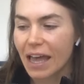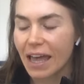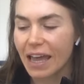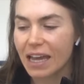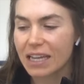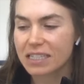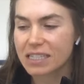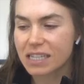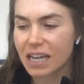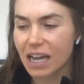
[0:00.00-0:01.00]
And
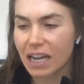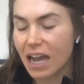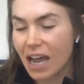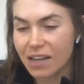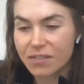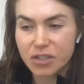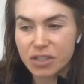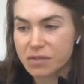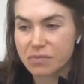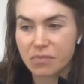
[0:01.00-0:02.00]
I kind of
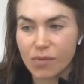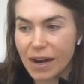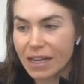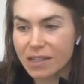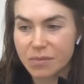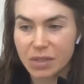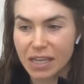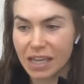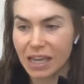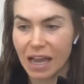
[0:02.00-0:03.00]
just
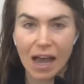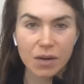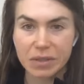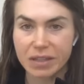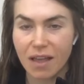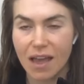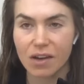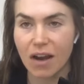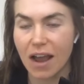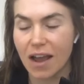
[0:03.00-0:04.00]
randomly had one lying
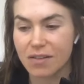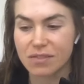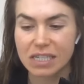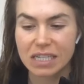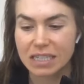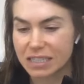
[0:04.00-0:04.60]
around,